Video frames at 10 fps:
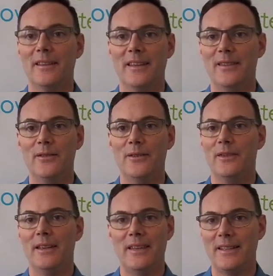Like, even if
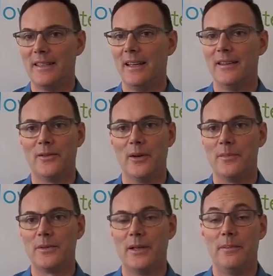you get that 10 to
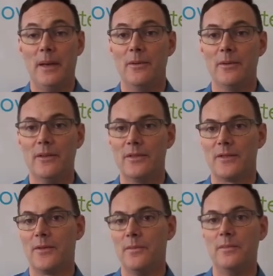20% pain relief
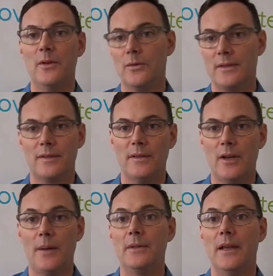just from those
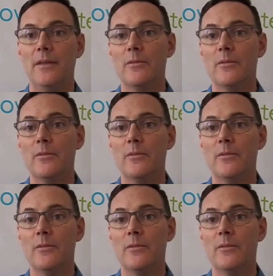top 10